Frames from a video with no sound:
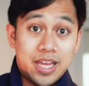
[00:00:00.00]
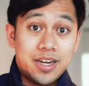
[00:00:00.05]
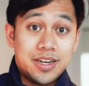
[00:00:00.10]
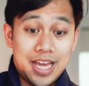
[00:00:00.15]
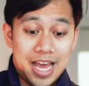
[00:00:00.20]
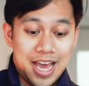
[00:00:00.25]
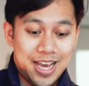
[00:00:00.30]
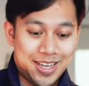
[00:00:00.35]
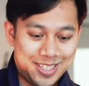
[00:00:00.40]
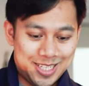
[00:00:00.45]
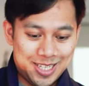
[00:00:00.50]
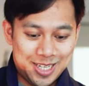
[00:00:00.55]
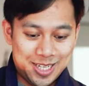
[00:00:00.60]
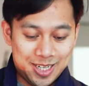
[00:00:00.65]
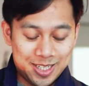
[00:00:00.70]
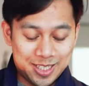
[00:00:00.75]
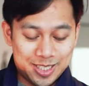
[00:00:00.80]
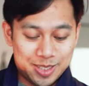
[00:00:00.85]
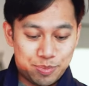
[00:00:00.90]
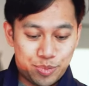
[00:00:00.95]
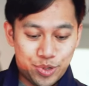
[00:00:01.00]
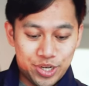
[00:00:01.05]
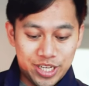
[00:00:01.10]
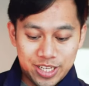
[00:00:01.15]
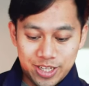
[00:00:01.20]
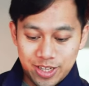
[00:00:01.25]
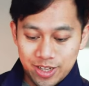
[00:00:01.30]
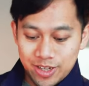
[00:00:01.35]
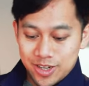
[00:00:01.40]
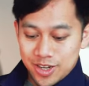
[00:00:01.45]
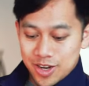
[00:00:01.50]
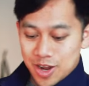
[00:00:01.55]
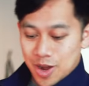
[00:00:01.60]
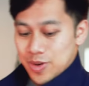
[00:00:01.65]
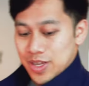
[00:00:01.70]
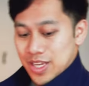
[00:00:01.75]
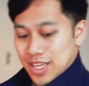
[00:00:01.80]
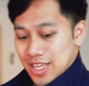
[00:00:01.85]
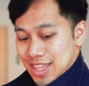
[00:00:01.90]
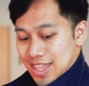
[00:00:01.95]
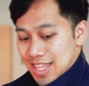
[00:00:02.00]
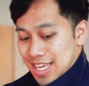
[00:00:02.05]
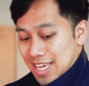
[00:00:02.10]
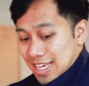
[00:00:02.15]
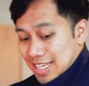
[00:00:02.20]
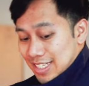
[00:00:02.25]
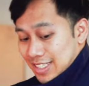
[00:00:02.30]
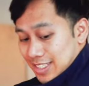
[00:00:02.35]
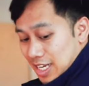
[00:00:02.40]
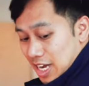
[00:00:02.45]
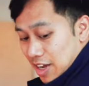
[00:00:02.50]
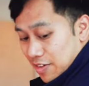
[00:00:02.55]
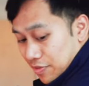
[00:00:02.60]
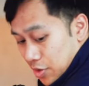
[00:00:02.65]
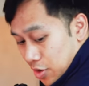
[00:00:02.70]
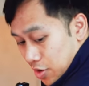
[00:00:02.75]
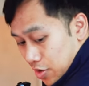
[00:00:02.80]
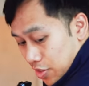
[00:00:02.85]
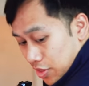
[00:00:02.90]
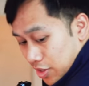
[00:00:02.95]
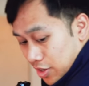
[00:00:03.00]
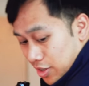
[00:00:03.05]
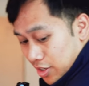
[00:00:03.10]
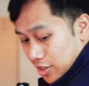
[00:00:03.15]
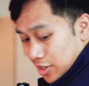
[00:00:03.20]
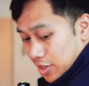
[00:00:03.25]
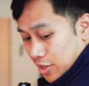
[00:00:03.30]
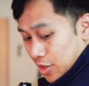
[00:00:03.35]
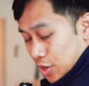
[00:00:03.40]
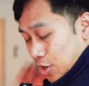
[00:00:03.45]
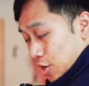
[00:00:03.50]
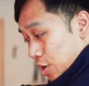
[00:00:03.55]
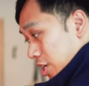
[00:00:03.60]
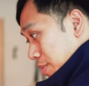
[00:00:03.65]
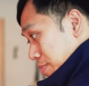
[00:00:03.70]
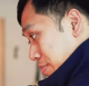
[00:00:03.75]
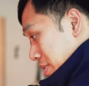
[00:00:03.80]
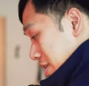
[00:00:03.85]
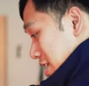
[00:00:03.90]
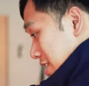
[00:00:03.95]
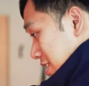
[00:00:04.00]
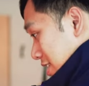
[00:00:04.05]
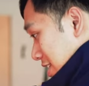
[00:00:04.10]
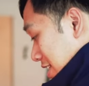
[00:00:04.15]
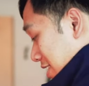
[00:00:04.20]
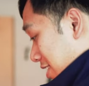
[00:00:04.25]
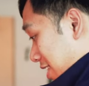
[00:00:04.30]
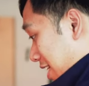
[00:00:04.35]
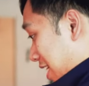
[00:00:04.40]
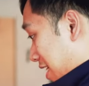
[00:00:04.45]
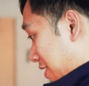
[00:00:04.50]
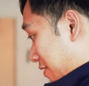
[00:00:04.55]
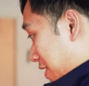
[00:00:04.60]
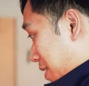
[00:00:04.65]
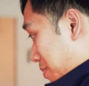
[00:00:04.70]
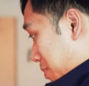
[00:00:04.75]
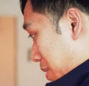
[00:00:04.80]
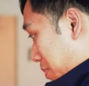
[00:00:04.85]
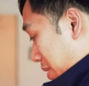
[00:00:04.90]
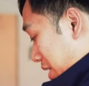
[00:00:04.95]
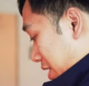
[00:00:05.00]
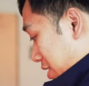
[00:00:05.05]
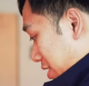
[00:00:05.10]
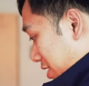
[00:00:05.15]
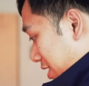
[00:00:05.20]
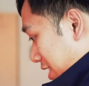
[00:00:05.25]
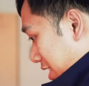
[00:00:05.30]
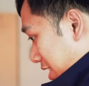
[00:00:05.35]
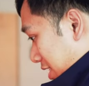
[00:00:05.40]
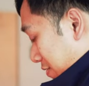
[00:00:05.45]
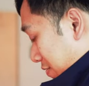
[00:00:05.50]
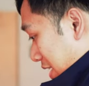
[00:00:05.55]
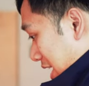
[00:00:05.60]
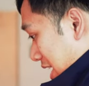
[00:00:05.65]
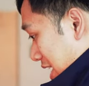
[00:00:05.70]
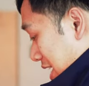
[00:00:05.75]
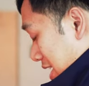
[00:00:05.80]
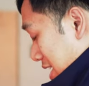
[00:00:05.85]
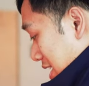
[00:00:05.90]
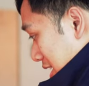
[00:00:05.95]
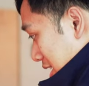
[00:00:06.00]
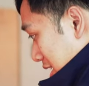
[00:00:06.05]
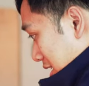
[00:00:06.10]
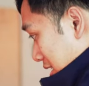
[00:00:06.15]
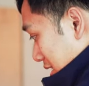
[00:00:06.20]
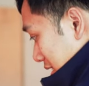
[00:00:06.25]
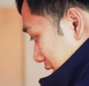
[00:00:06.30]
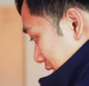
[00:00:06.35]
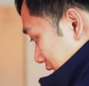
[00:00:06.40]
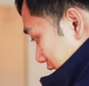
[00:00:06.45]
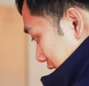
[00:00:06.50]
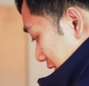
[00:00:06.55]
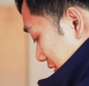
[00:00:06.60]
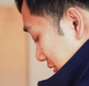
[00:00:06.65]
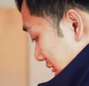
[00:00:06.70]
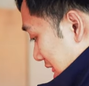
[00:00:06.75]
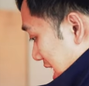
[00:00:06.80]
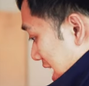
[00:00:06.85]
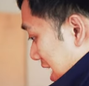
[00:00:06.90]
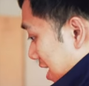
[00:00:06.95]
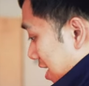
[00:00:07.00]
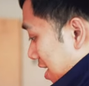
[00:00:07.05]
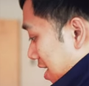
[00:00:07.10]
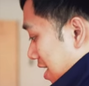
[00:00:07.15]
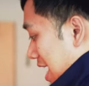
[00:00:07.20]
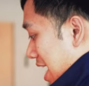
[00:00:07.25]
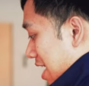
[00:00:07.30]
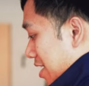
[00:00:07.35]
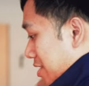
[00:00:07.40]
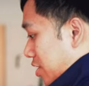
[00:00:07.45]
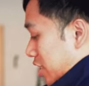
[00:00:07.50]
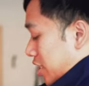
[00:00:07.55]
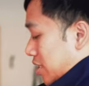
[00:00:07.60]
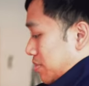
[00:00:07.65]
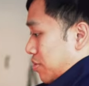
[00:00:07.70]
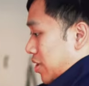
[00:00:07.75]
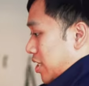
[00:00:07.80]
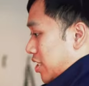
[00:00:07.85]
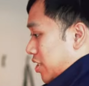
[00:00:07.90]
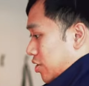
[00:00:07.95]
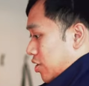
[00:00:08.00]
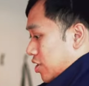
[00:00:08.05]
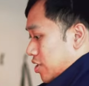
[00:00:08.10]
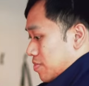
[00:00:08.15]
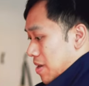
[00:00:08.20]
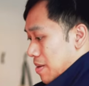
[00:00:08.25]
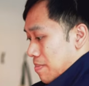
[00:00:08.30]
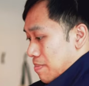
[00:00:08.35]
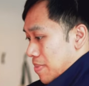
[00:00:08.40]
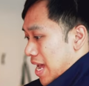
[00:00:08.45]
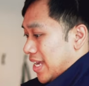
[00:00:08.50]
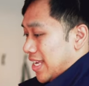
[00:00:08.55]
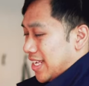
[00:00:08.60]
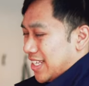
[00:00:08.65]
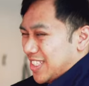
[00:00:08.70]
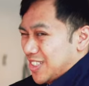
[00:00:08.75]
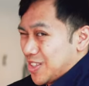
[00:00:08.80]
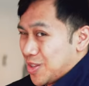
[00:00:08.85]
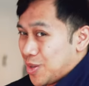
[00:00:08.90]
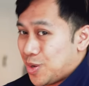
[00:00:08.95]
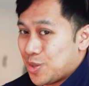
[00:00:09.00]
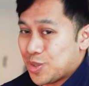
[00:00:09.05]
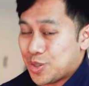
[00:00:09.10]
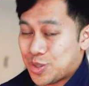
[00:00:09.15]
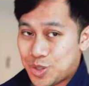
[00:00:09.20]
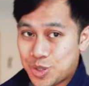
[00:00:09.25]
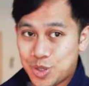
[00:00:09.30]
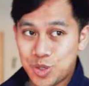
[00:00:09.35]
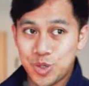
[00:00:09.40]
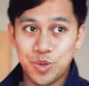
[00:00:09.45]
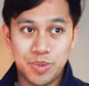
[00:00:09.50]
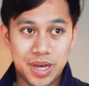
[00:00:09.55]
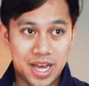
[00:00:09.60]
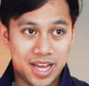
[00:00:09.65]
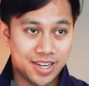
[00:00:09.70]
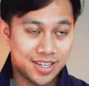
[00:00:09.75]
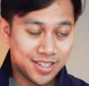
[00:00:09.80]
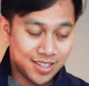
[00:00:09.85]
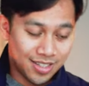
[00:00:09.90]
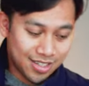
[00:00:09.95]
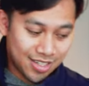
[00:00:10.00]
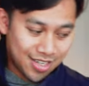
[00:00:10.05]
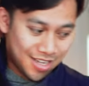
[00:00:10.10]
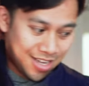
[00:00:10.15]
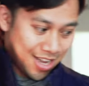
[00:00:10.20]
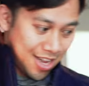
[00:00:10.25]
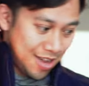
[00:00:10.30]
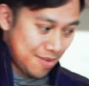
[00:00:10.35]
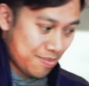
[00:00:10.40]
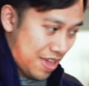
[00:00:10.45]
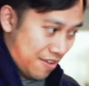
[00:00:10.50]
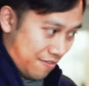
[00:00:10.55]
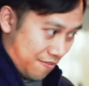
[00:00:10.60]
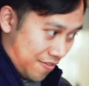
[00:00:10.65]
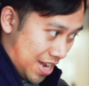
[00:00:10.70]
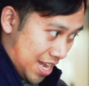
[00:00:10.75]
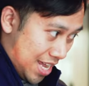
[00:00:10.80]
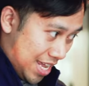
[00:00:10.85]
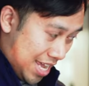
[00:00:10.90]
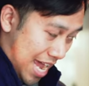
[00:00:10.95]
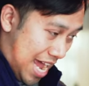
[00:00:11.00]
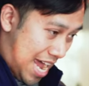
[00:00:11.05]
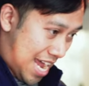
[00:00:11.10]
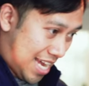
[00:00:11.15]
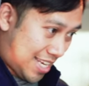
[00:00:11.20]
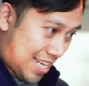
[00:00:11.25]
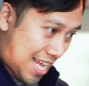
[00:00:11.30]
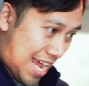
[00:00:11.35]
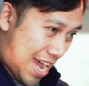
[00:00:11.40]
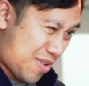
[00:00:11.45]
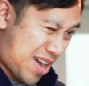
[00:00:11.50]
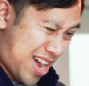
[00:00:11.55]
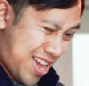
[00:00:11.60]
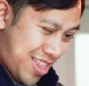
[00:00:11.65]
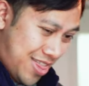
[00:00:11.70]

actually looks pretty good. Only thing is I've got the hoodie part underneath here, but because it's fairly thin and just sprays across my back, it's not too bad. Um, if I hang it out, I